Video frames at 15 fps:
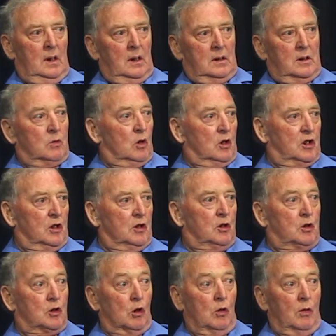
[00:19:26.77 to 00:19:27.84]
The Russians
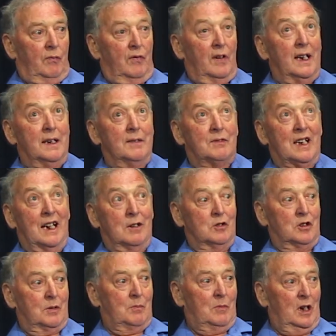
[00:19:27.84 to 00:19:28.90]
drove
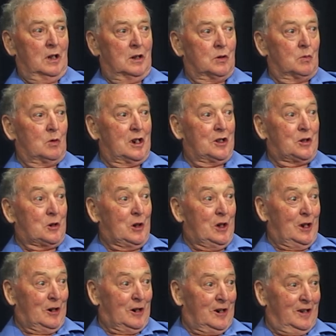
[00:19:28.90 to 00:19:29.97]
5,000 miles with a
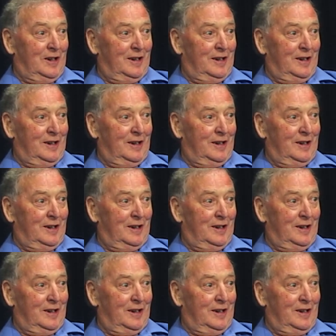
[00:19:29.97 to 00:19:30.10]
trailer